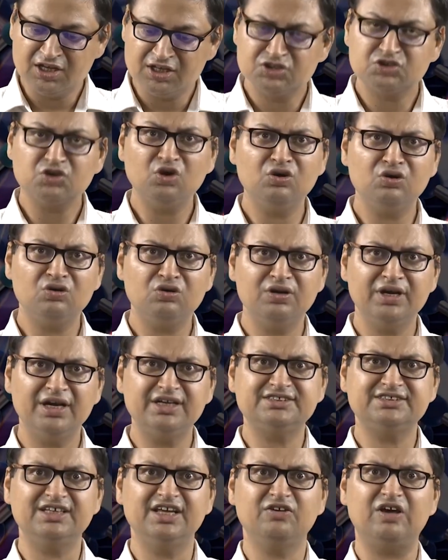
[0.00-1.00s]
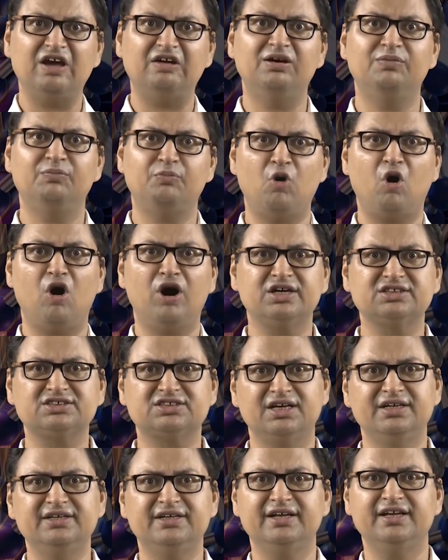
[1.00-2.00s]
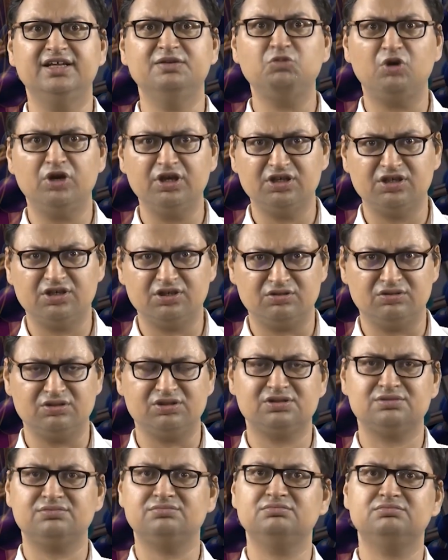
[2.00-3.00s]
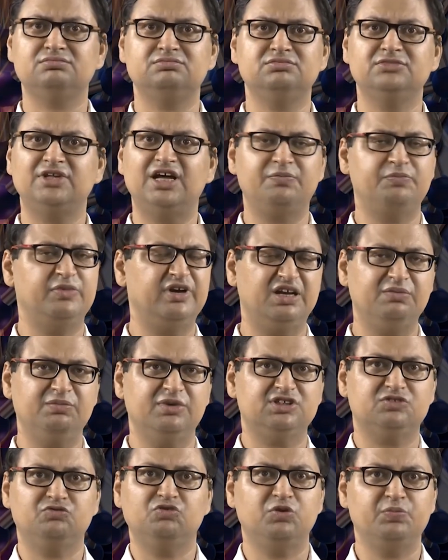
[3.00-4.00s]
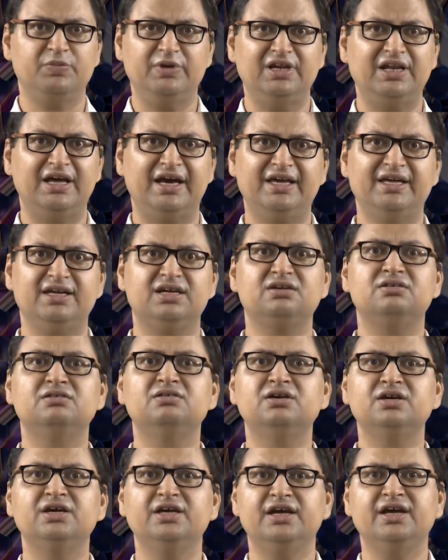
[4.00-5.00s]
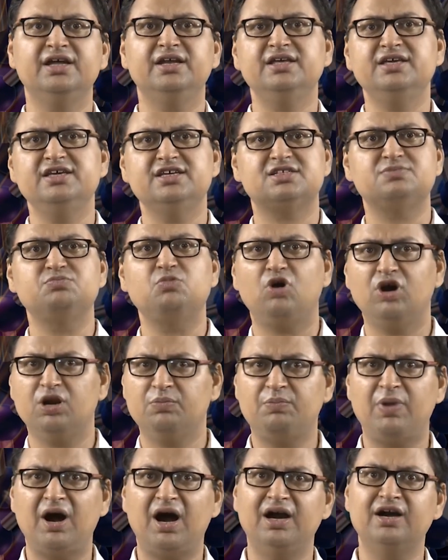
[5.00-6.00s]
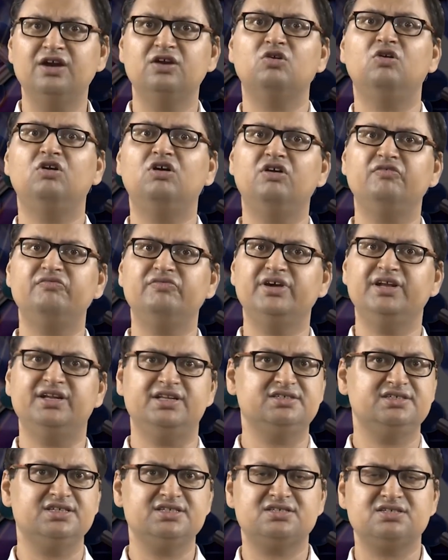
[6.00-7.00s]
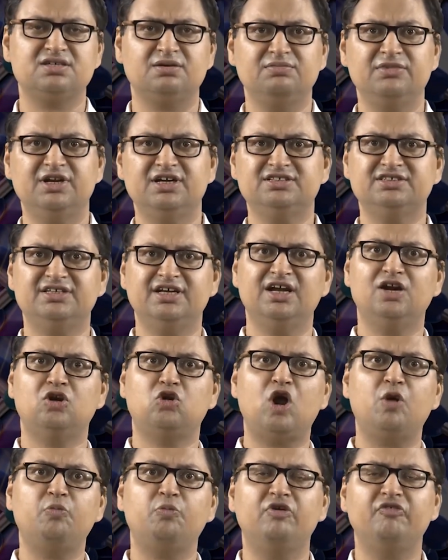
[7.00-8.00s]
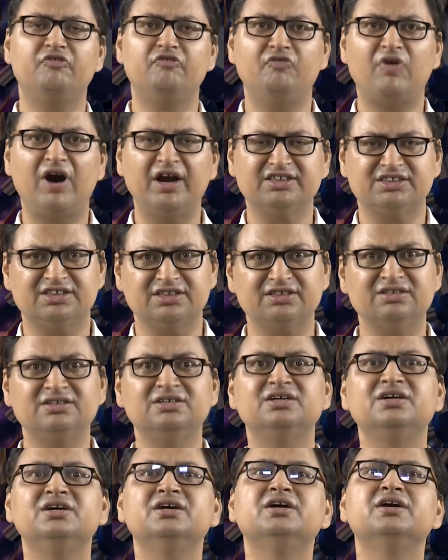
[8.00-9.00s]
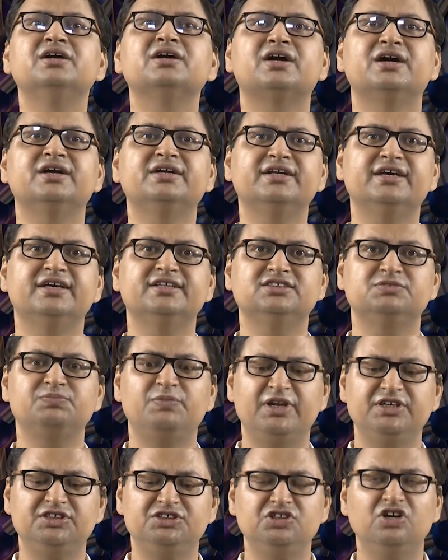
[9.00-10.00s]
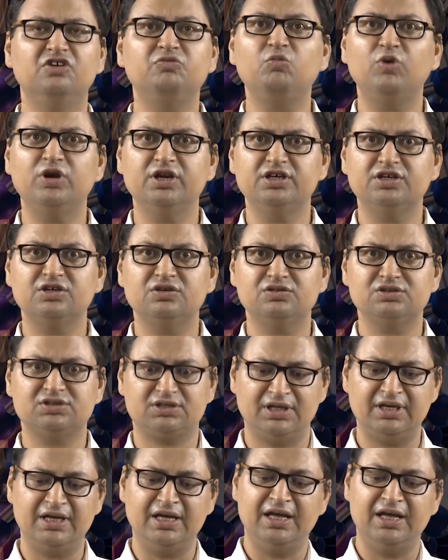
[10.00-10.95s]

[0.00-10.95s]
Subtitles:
So, let us say you have a box containing molecules that pretty much would be like any small part of any system. Let us say a drop of water contains plenty of molecules.